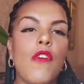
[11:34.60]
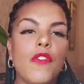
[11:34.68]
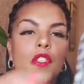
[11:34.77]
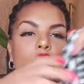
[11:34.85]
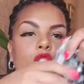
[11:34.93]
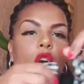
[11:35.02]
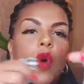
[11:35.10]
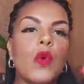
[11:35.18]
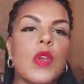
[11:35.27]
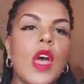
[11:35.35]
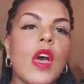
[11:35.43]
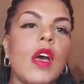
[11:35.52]
off the
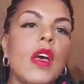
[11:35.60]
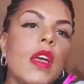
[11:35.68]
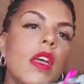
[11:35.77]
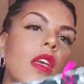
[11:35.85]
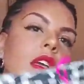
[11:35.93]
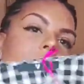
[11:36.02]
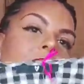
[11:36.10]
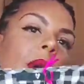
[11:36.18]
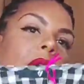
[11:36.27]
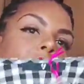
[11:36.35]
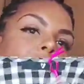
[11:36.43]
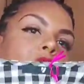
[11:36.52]
shoulder,
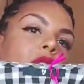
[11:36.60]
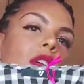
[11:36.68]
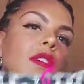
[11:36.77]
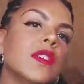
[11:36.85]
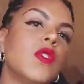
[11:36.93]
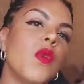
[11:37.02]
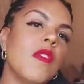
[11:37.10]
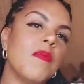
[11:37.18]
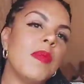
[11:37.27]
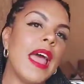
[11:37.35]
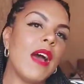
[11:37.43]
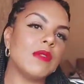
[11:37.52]
bardot sort
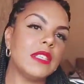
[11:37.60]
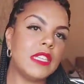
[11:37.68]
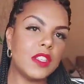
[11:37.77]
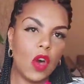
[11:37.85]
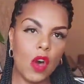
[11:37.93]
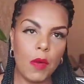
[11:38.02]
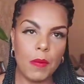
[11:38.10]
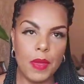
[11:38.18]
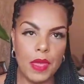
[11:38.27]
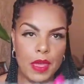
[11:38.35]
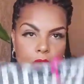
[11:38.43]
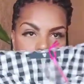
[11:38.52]
of blousy
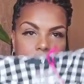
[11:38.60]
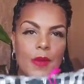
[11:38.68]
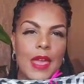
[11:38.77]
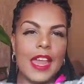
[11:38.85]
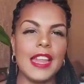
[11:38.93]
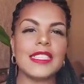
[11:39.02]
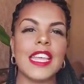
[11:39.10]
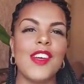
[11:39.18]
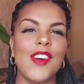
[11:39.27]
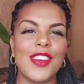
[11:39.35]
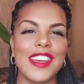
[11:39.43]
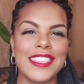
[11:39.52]
top. So yeah, let's
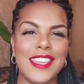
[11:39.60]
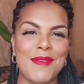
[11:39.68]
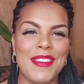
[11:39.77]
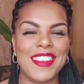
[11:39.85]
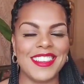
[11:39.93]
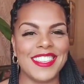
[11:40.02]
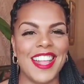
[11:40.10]
get it on, let's see what it